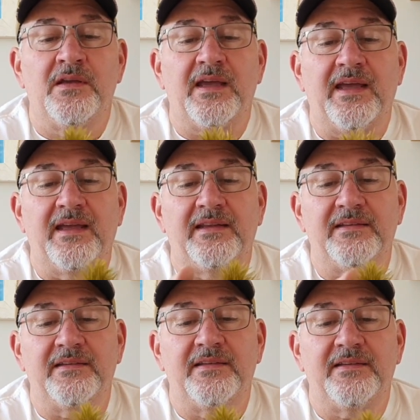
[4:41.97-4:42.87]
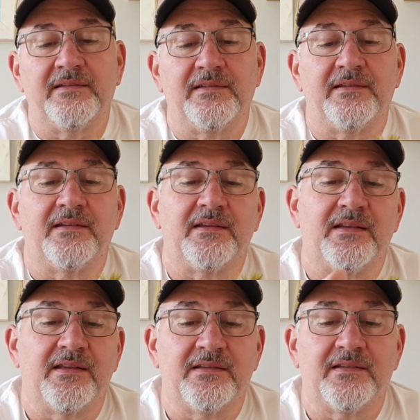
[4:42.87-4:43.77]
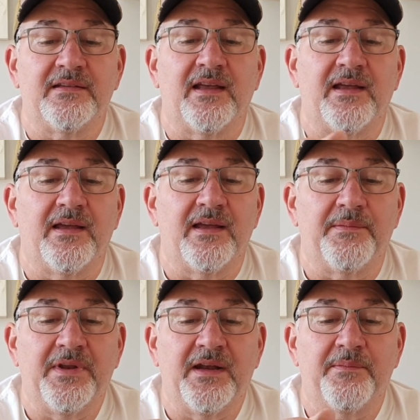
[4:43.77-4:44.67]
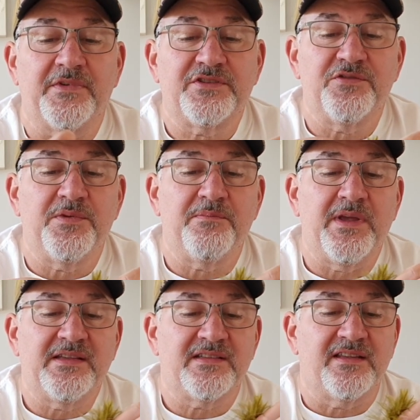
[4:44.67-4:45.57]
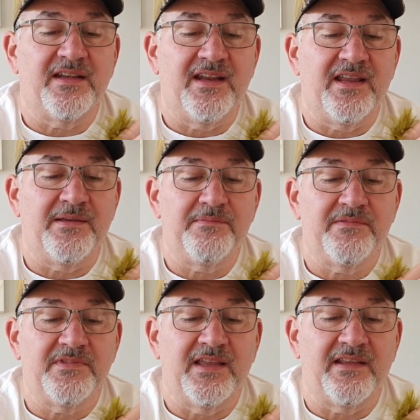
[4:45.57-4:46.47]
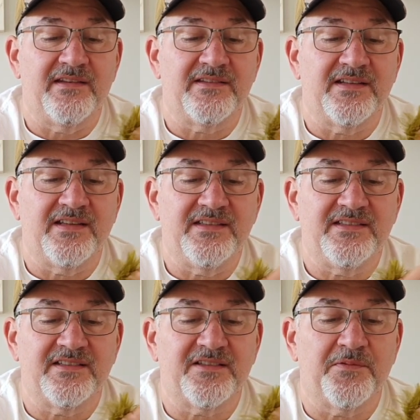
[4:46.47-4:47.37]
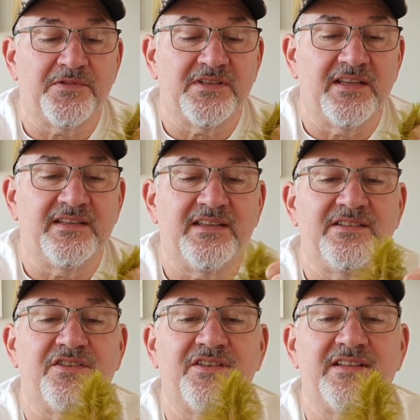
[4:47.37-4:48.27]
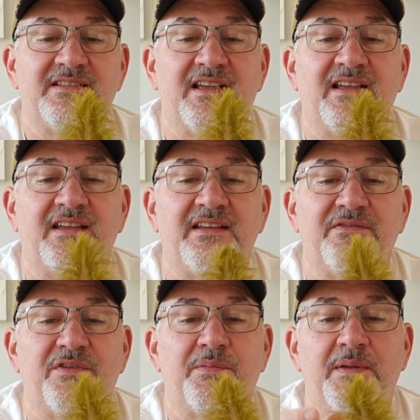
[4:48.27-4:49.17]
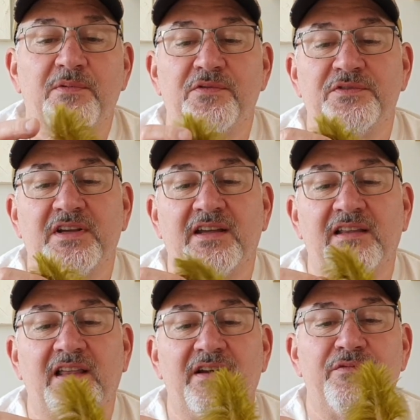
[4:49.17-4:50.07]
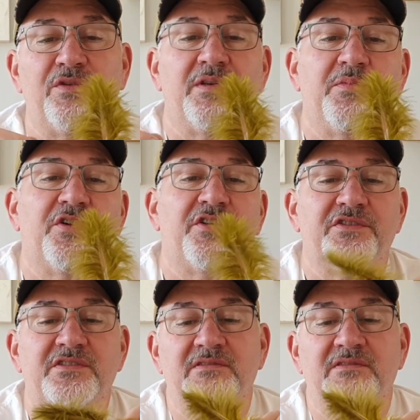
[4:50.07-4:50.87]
And I mean, I'm assuming based on the name, that is an easy assumption that these are designed for people who tie a lot of woolly boogers.